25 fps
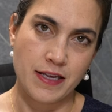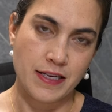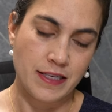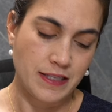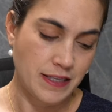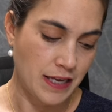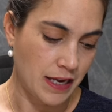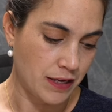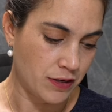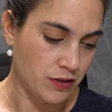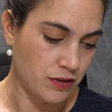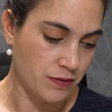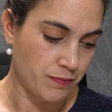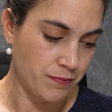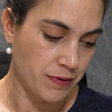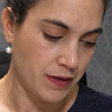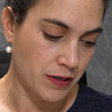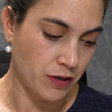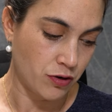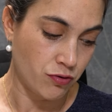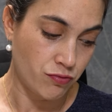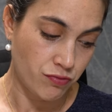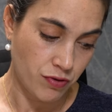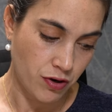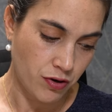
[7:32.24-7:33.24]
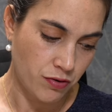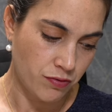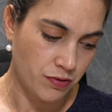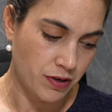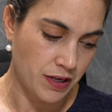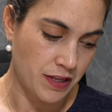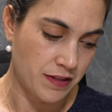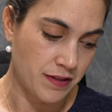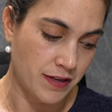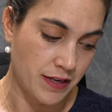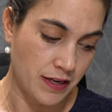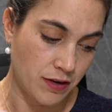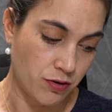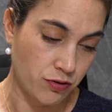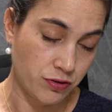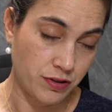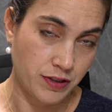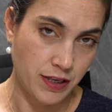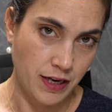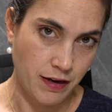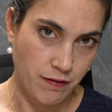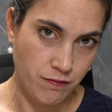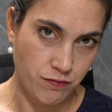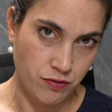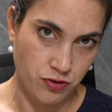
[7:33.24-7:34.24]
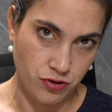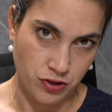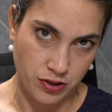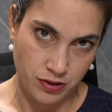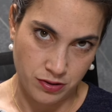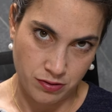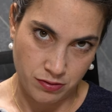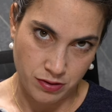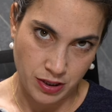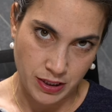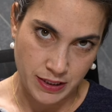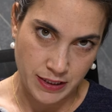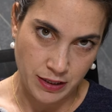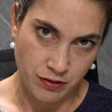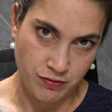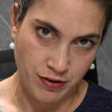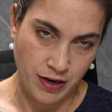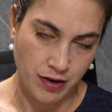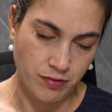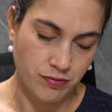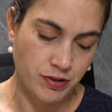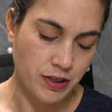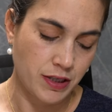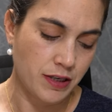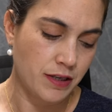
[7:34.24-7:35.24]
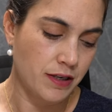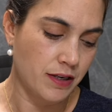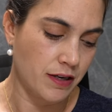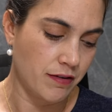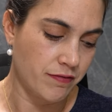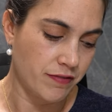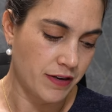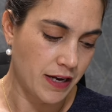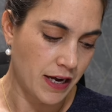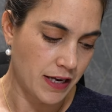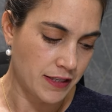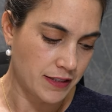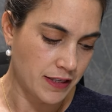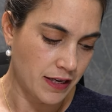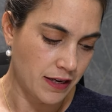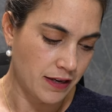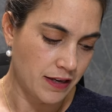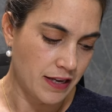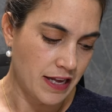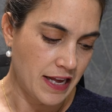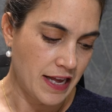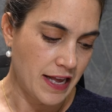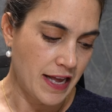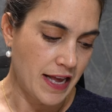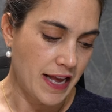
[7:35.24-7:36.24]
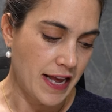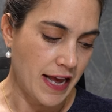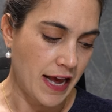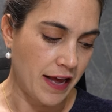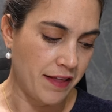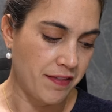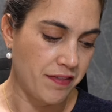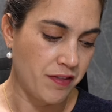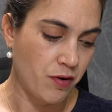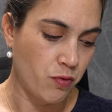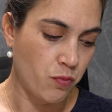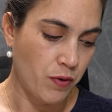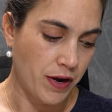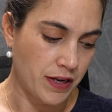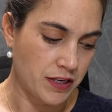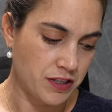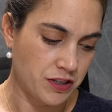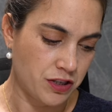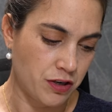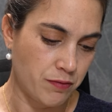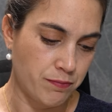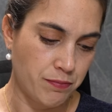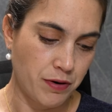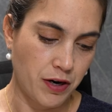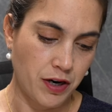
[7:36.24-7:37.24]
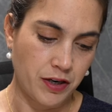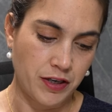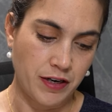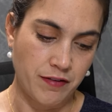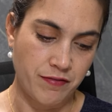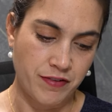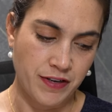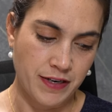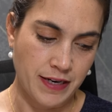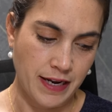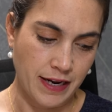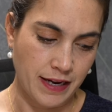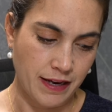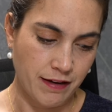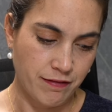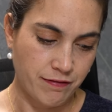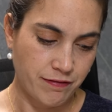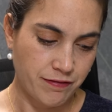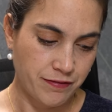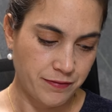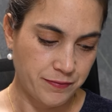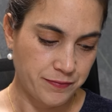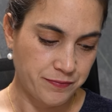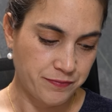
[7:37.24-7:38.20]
This has been grown in the Otef, which is the surrounding of Gaza, and the western part of the Negev.